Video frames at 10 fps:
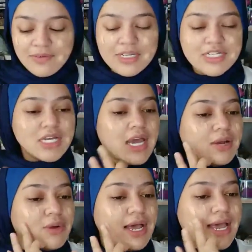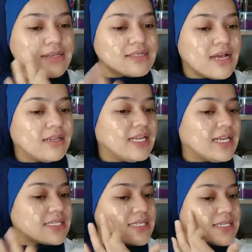foundation NYX lah.
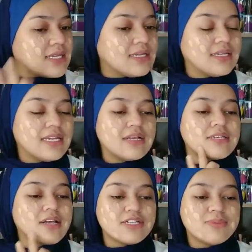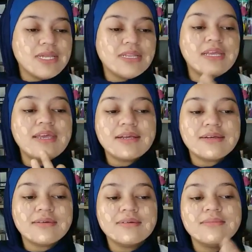NYX Cosmetic.
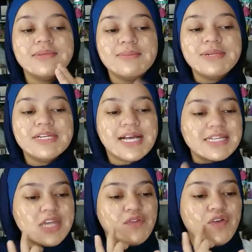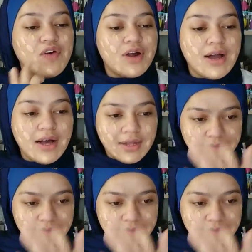Boleh beli dekat Sephora.